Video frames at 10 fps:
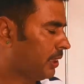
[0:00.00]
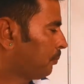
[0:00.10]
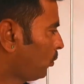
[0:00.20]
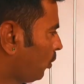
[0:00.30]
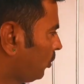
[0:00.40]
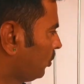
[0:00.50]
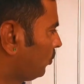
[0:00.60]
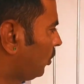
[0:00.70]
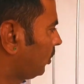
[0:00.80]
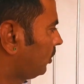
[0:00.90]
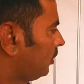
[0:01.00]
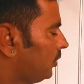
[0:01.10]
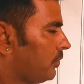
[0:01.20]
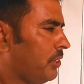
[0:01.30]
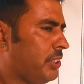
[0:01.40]
they put on the wall.
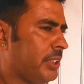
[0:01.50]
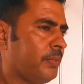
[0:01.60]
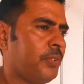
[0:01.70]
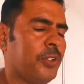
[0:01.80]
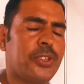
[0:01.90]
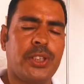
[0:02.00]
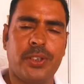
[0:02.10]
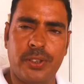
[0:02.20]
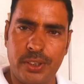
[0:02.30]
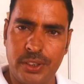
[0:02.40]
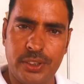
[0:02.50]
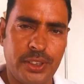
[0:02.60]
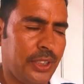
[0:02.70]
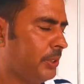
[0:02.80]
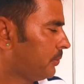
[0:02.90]
Reason for
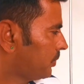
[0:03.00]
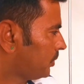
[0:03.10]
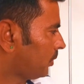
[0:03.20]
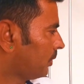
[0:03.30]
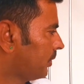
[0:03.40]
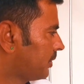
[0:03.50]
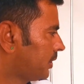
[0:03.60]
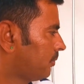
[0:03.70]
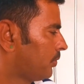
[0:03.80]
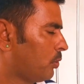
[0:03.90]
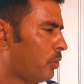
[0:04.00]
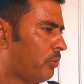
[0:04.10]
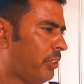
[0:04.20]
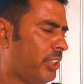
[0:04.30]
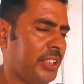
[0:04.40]
security. They use solid silver door.
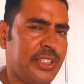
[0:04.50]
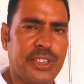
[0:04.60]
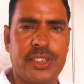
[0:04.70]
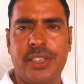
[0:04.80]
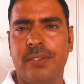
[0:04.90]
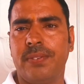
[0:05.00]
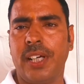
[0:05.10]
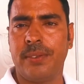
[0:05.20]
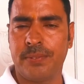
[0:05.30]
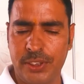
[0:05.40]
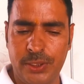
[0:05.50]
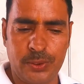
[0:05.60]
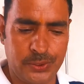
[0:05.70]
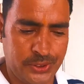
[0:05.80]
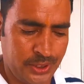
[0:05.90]
Weight is 65
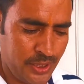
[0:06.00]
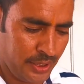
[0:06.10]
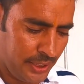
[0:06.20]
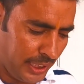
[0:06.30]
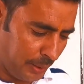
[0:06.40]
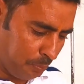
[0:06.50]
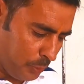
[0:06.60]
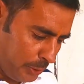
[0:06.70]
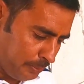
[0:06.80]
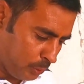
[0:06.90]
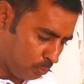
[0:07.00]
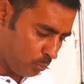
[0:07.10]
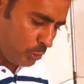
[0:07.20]
kilos. And beautiful